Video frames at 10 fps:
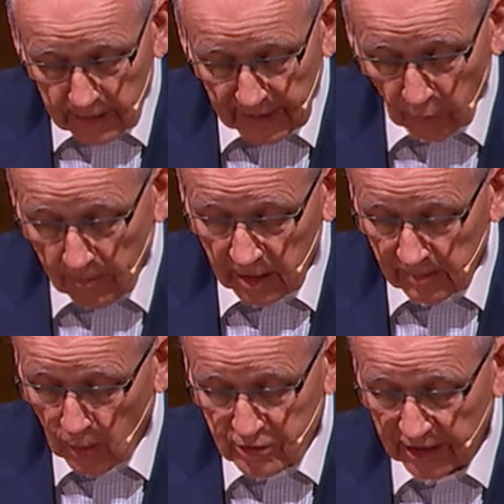they were among the
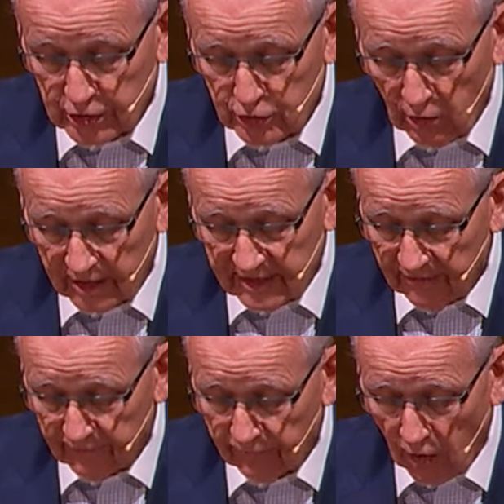most
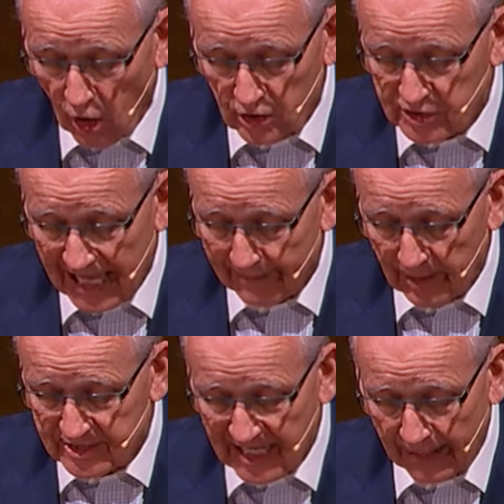instructive of all side
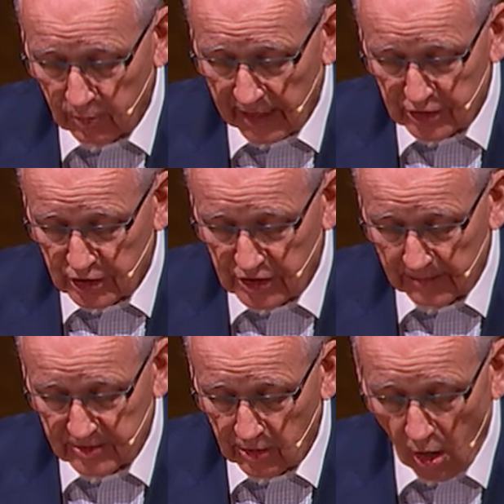by side
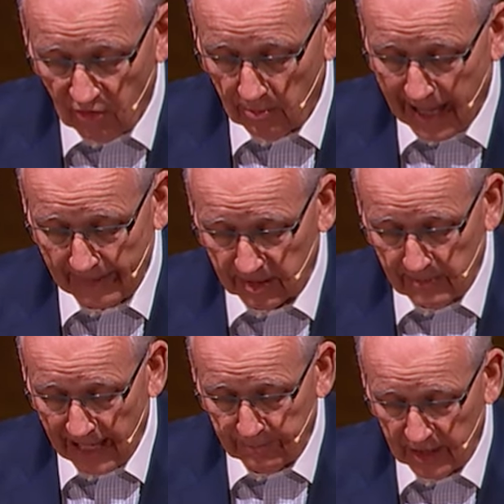relationships in all the Bible, in
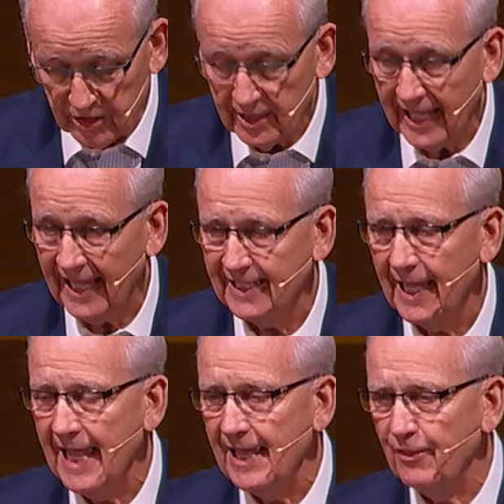my opinion. And
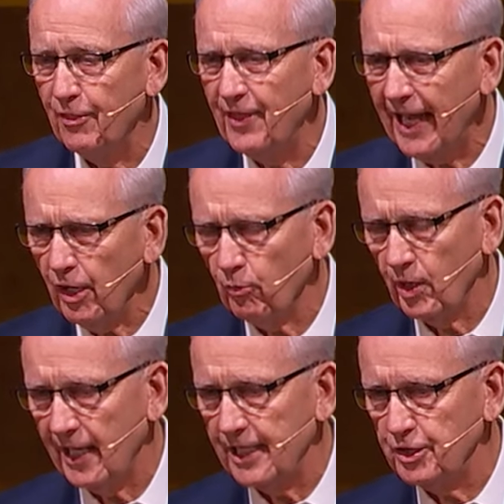their
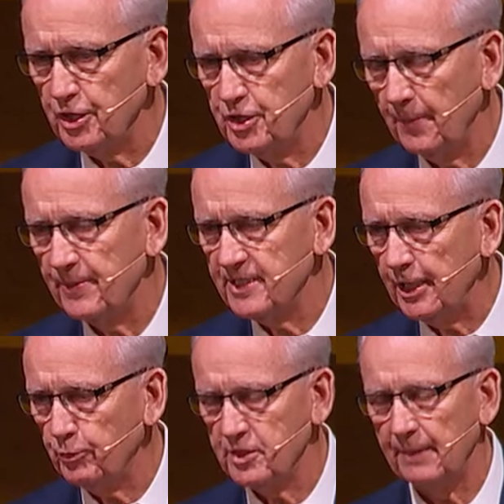relationship is
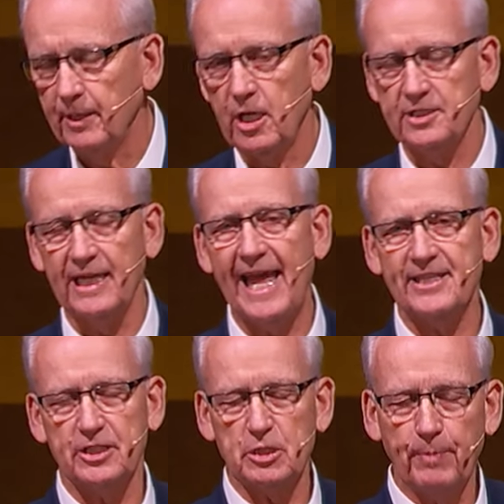interesting because it
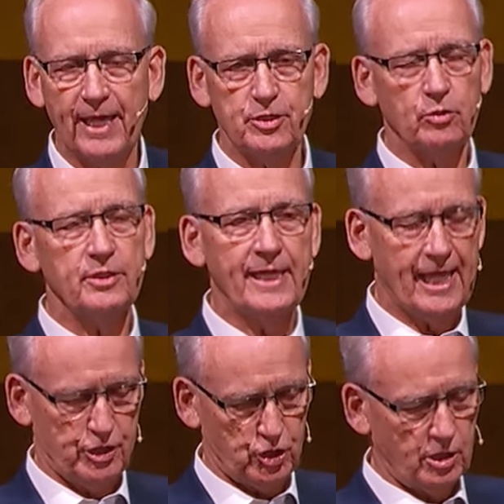has a special
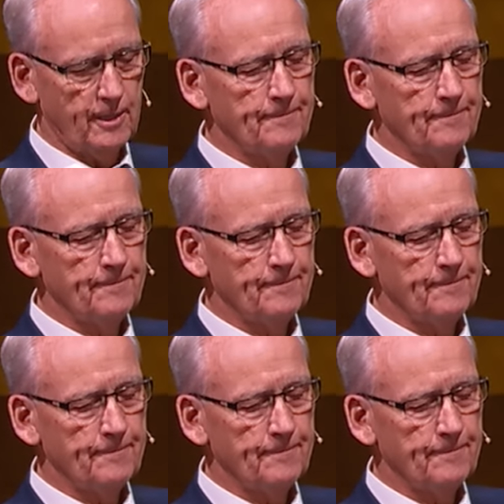niche.